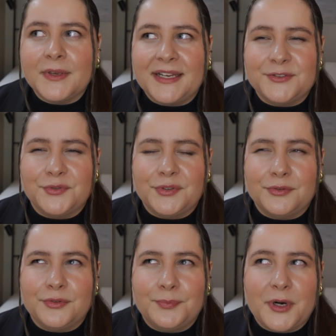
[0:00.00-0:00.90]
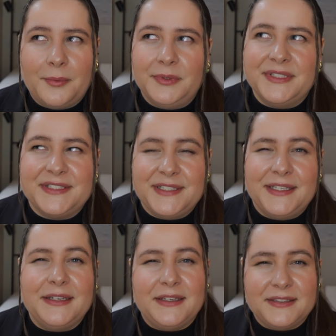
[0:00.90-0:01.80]
as you could probably see
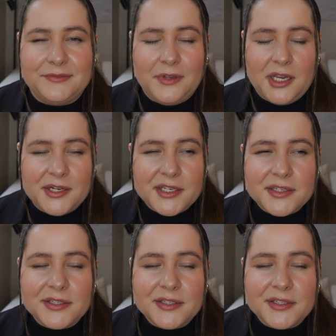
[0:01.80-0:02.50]
in this vlog.